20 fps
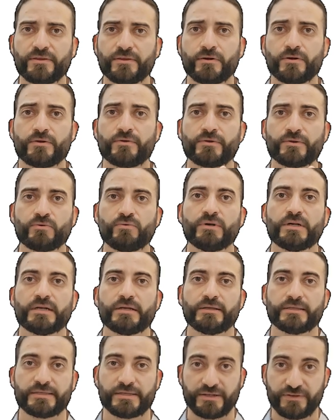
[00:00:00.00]
or equal
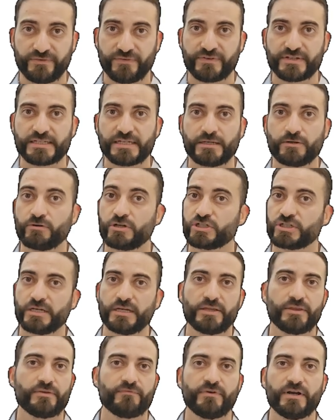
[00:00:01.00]
to the divisor, which
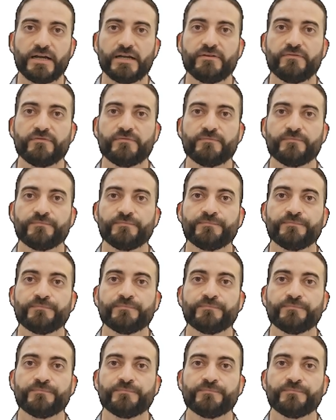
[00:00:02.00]
is 5?